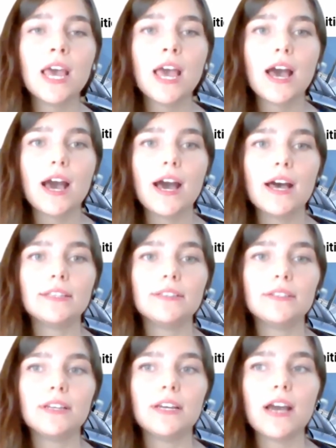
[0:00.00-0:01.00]

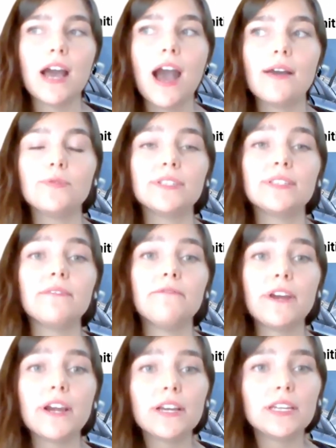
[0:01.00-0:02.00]
And I was
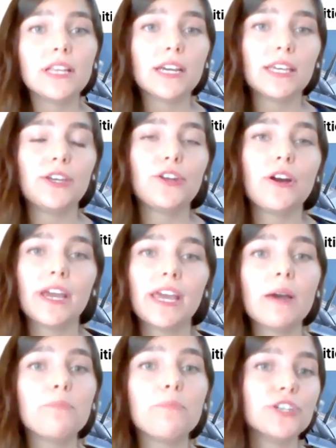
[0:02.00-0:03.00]
very lucky, I
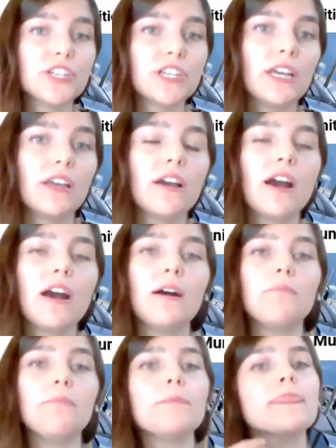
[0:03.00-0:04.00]
kept pushing
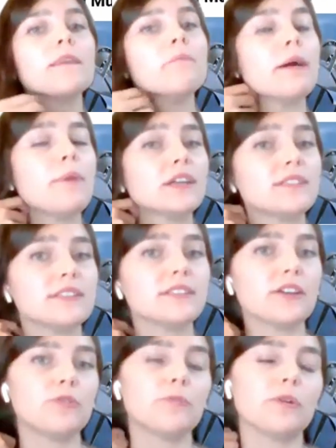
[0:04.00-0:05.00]
my bosses
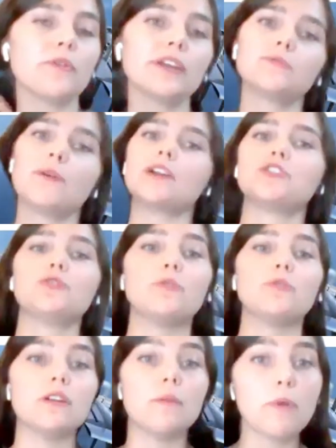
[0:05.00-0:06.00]
at Human Rights Watch, who
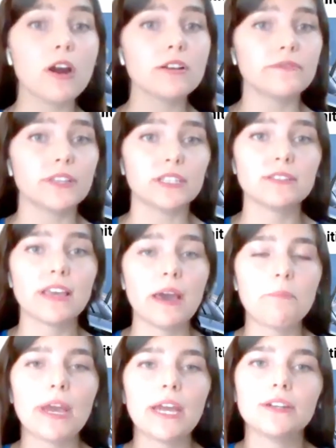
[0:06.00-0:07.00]
are a part of this
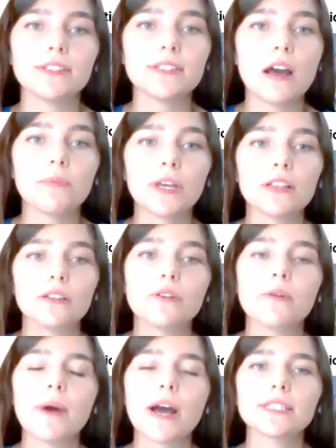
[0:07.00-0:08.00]
campaign to stop killer
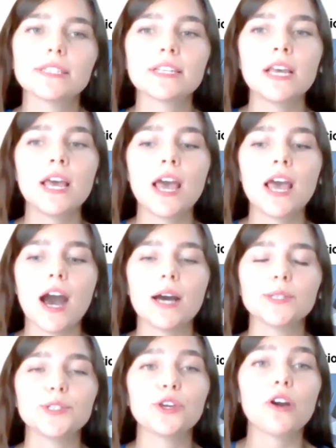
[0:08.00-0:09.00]
robots,
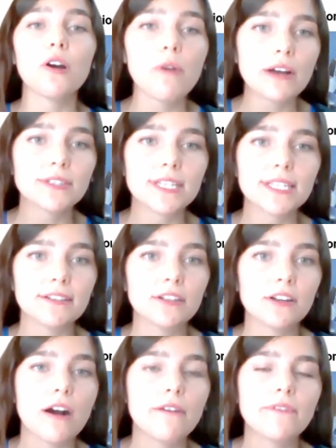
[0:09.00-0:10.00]
to go out to
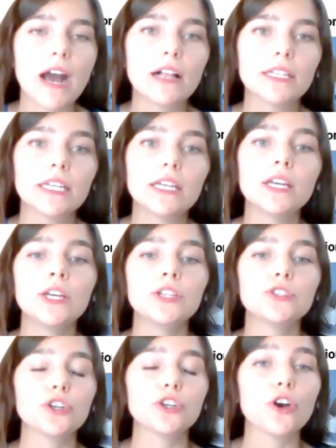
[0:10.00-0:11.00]
Silicon Valley,
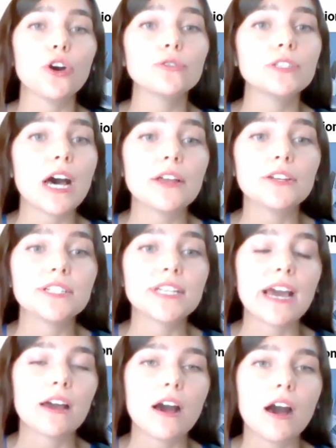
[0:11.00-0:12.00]
to go to other
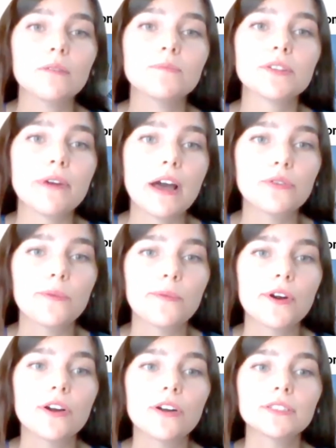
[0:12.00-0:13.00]
tech hubs around the
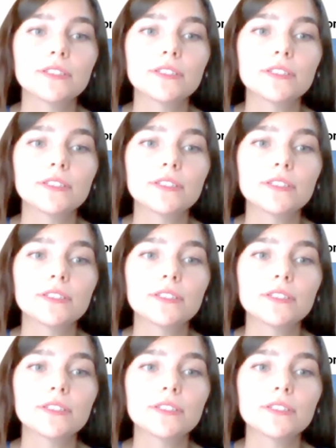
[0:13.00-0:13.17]
world,